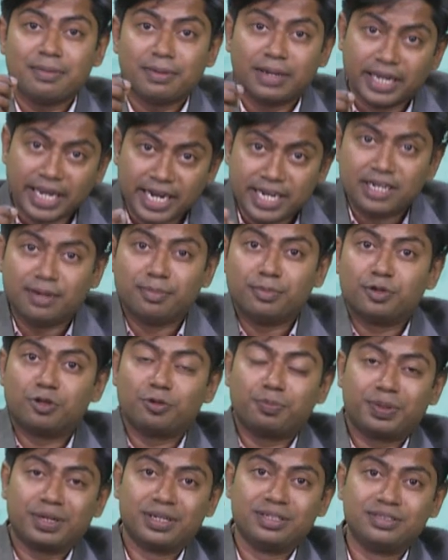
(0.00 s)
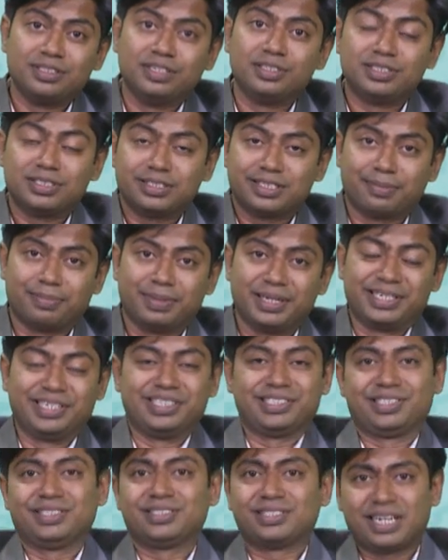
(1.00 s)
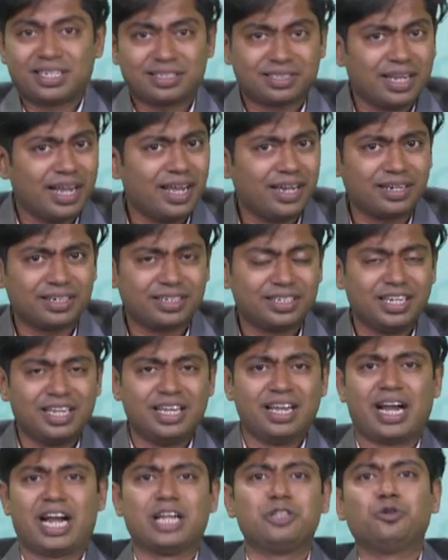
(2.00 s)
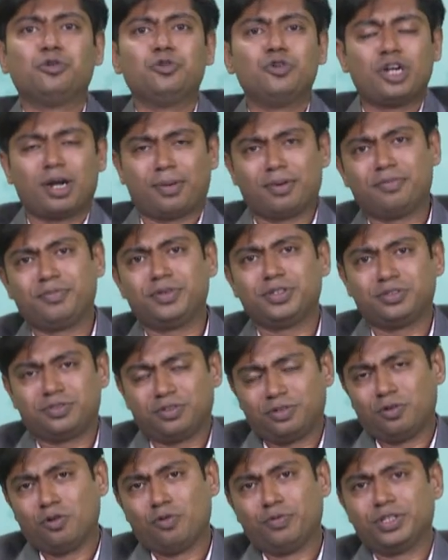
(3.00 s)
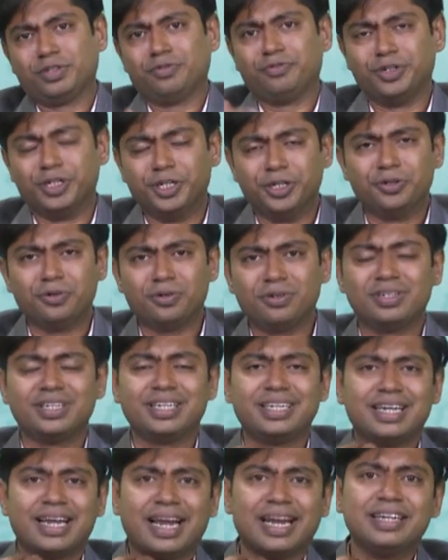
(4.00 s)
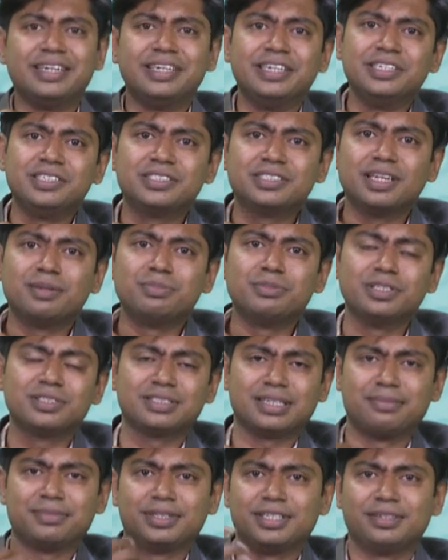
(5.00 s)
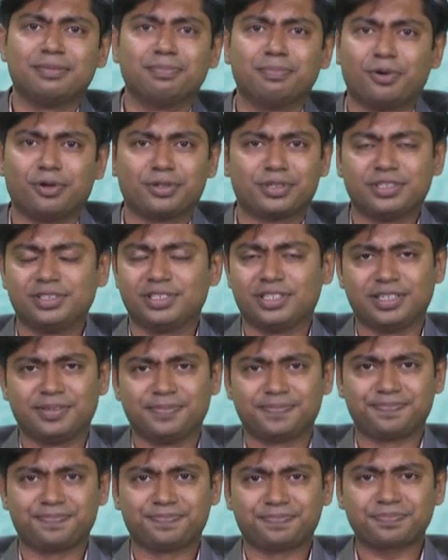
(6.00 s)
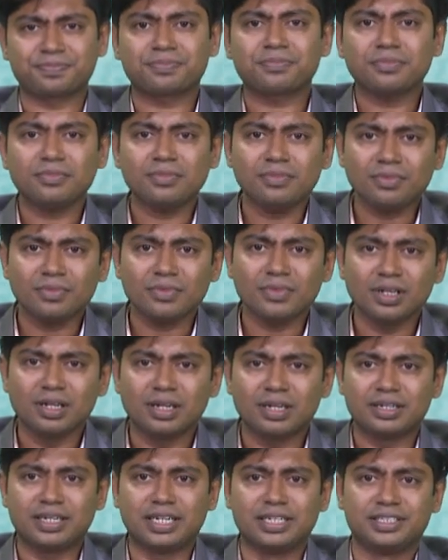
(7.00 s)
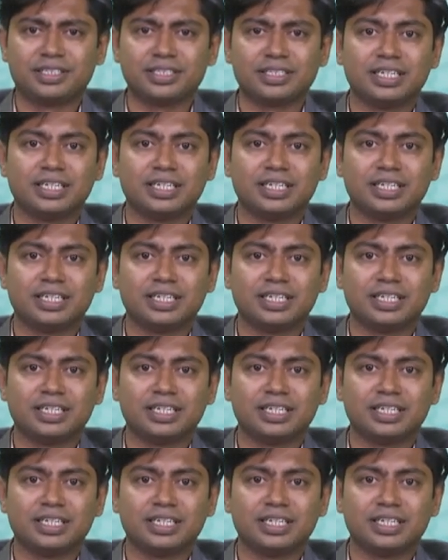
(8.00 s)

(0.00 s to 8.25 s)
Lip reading: n number of pronunciations applications are there. Either you go with a video and teach them this something important thing, right?